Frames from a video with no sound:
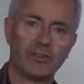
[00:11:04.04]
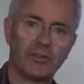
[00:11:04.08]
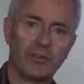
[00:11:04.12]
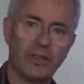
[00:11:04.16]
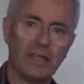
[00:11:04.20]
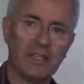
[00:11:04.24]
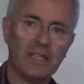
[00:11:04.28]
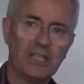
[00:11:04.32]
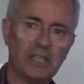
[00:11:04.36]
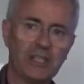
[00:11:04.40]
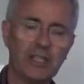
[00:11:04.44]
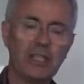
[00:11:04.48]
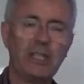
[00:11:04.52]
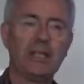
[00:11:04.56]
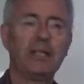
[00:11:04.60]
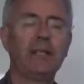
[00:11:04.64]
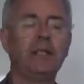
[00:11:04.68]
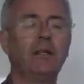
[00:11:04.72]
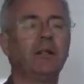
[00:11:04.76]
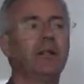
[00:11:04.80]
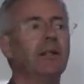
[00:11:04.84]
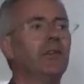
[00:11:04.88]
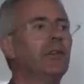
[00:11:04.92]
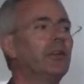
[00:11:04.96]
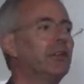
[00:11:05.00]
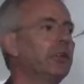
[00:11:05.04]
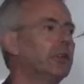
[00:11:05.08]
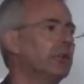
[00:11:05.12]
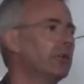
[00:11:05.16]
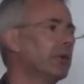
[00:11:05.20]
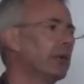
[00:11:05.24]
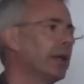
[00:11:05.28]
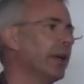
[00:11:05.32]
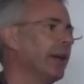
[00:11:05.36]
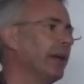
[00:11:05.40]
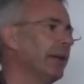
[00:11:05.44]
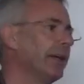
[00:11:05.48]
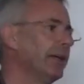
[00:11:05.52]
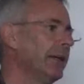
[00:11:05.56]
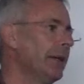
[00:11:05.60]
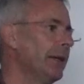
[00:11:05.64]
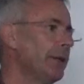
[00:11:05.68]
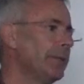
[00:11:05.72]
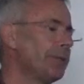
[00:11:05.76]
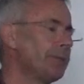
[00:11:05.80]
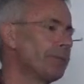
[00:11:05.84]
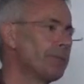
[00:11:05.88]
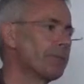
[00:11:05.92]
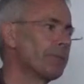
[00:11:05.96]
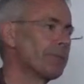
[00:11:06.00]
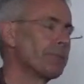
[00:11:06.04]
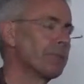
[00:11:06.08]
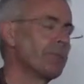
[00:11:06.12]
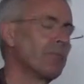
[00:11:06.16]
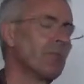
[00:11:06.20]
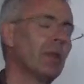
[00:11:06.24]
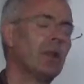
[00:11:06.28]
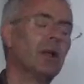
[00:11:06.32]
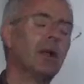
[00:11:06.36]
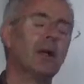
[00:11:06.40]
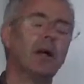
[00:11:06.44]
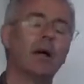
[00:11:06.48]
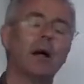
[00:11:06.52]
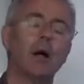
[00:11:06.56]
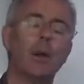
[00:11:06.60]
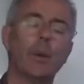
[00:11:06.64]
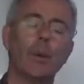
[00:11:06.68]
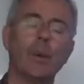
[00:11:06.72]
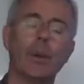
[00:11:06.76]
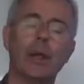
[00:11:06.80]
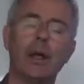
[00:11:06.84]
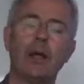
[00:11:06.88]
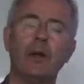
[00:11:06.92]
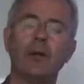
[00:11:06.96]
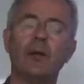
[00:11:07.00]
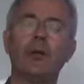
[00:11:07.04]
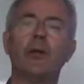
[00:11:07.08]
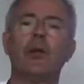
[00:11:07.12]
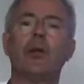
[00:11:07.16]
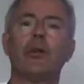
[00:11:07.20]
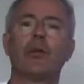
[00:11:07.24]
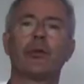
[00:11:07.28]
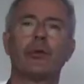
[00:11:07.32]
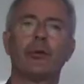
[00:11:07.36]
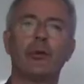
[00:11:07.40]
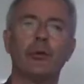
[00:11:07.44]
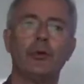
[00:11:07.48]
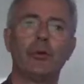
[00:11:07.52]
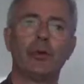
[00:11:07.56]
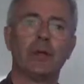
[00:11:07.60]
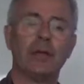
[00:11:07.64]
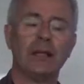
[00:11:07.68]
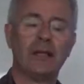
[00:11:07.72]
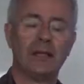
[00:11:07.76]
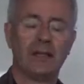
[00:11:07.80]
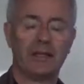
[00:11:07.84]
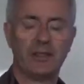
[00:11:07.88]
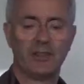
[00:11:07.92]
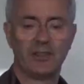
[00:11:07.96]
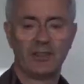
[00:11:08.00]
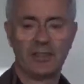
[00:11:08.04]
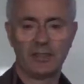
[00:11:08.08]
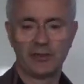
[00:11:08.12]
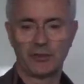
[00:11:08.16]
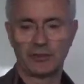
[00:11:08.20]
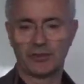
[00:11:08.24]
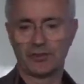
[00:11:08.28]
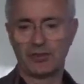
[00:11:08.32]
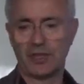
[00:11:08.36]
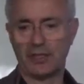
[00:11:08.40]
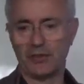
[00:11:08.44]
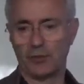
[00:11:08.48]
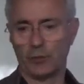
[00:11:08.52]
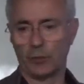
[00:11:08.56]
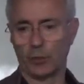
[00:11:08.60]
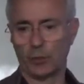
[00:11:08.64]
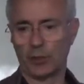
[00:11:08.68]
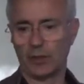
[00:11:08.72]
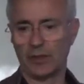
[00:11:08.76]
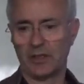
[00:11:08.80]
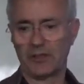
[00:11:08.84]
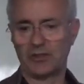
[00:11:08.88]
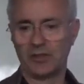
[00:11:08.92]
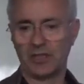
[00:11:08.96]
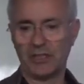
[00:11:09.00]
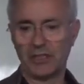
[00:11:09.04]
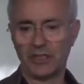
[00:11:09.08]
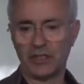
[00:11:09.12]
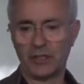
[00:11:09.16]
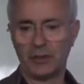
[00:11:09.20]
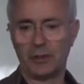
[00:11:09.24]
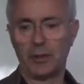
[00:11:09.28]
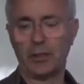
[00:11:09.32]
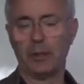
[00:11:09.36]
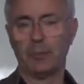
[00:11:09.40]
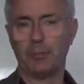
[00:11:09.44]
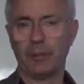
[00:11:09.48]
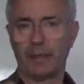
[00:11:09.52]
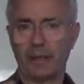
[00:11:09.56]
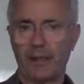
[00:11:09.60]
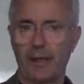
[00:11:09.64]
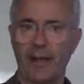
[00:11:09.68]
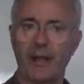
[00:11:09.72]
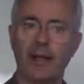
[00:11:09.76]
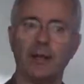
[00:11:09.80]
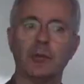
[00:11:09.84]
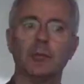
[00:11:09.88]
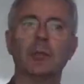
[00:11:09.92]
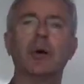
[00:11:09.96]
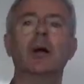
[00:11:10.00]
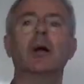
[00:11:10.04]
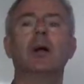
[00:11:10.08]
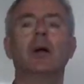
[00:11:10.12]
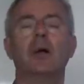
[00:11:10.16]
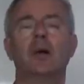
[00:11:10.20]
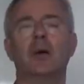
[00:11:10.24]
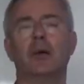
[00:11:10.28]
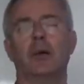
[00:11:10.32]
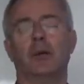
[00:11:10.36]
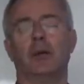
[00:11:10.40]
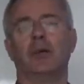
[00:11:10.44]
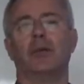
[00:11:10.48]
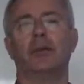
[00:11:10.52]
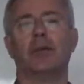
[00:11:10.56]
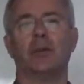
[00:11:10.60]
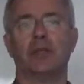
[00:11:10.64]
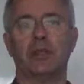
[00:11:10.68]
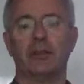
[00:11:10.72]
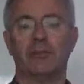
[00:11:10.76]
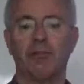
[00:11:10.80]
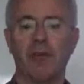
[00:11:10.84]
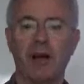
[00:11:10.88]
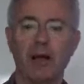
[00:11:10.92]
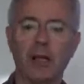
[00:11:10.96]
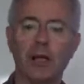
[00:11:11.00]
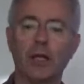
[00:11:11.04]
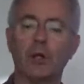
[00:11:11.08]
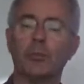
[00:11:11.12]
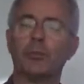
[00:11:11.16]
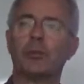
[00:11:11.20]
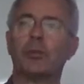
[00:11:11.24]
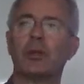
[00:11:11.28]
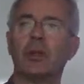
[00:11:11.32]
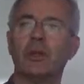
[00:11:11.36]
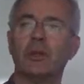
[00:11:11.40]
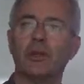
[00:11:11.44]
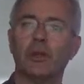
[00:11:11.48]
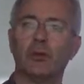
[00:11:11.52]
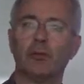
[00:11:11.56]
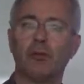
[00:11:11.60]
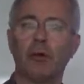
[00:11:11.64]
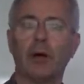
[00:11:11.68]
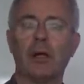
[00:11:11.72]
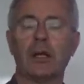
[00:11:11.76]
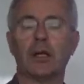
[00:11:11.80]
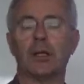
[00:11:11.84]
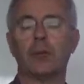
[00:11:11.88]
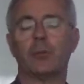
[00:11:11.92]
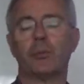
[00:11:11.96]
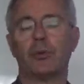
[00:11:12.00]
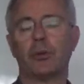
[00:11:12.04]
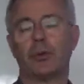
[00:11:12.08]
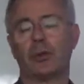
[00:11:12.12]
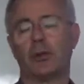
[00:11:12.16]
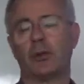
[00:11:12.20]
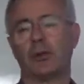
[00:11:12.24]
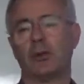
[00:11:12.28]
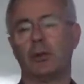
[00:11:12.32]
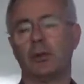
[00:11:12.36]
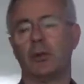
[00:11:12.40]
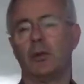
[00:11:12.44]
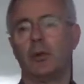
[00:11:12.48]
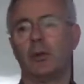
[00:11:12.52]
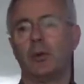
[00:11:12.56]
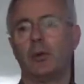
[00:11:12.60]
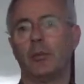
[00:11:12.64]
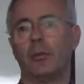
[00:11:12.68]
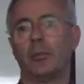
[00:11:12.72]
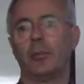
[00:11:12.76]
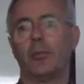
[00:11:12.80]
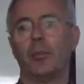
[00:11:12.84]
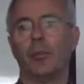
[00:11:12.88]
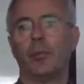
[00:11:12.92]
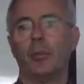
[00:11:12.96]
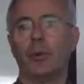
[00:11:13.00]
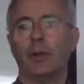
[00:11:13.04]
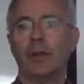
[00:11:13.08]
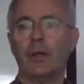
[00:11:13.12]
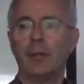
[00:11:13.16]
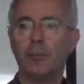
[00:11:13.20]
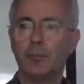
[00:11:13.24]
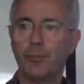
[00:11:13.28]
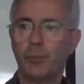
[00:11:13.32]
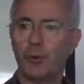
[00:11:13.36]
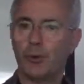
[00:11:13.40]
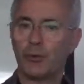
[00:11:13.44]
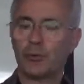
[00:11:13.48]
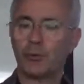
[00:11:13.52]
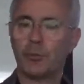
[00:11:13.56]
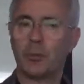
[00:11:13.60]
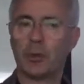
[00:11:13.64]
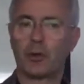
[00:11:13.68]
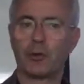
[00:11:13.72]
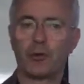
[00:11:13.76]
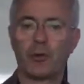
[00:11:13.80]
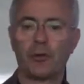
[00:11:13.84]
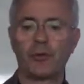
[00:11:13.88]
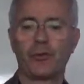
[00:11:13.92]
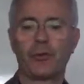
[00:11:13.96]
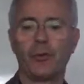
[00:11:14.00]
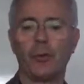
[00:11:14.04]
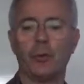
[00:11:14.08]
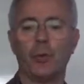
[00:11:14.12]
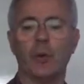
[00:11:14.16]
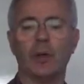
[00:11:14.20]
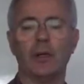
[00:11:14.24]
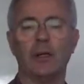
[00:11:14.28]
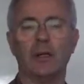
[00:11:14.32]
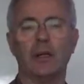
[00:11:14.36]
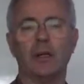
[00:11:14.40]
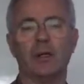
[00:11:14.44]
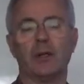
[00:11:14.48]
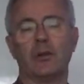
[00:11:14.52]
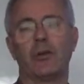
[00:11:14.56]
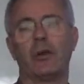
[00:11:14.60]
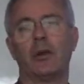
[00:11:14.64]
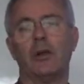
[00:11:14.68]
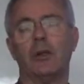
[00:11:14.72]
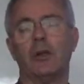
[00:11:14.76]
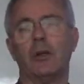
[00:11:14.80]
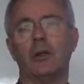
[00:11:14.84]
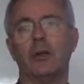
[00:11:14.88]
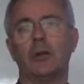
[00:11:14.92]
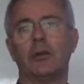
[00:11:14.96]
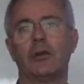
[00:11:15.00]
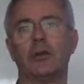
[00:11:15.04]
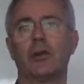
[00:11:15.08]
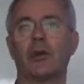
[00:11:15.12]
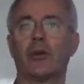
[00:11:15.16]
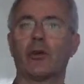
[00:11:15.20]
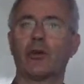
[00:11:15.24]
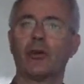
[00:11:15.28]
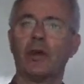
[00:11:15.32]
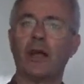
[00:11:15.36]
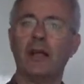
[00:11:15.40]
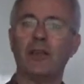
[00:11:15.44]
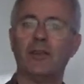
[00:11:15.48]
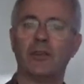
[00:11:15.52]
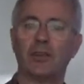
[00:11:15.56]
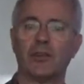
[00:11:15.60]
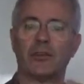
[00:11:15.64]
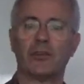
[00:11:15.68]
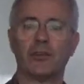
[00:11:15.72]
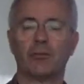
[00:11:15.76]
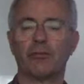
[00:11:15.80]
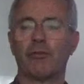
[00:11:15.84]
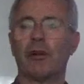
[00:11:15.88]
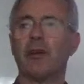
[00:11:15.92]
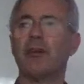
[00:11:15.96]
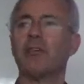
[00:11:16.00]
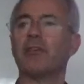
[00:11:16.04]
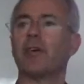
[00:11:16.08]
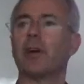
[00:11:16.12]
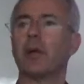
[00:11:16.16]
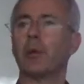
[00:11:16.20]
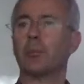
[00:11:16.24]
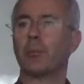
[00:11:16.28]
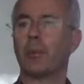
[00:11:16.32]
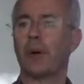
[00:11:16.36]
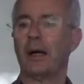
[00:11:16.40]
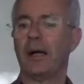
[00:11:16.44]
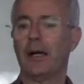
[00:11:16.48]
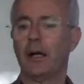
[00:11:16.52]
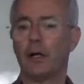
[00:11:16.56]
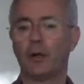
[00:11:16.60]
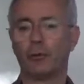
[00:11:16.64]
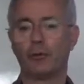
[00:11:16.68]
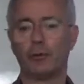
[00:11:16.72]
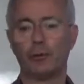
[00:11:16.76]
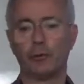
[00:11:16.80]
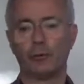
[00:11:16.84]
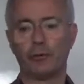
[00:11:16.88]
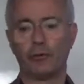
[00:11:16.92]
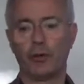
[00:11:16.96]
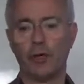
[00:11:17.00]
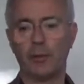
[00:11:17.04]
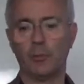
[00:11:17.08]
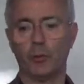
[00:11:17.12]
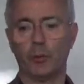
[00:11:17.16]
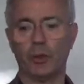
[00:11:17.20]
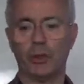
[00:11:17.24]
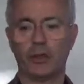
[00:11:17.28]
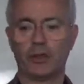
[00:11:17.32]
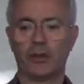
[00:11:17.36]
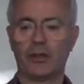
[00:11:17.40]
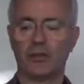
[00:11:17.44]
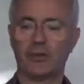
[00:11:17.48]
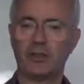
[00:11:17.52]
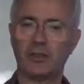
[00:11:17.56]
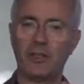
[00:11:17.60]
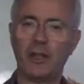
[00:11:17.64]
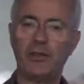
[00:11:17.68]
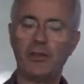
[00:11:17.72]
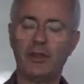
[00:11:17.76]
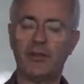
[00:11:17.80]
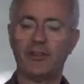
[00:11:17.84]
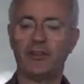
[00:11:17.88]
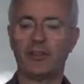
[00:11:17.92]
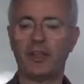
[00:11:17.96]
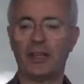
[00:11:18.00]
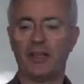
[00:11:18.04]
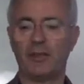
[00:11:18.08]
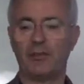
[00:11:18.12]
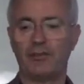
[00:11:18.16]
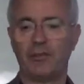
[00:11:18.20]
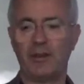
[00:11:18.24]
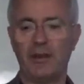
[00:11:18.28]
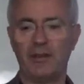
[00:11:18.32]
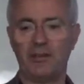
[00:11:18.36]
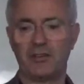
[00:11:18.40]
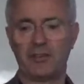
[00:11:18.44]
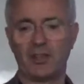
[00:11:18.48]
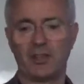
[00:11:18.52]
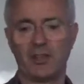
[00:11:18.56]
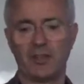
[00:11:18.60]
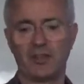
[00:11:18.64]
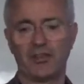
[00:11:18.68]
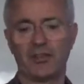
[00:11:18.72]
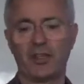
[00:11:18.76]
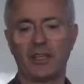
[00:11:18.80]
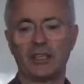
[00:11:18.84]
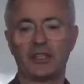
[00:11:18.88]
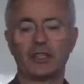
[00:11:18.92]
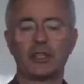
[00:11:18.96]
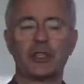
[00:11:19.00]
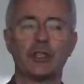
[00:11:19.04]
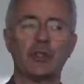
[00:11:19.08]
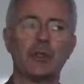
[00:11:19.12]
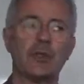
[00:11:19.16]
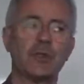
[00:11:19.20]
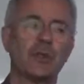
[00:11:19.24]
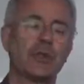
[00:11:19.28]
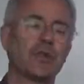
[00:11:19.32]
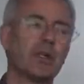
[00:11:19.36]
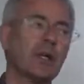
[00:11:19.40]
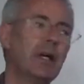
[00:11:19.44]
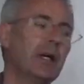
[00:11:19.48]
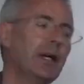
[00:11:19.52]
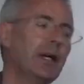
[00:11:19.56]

initially in the UK, and then through the International Standards Organization it became developed and developed with inputs from across the world to create this very, very powerful framework. There's various other sections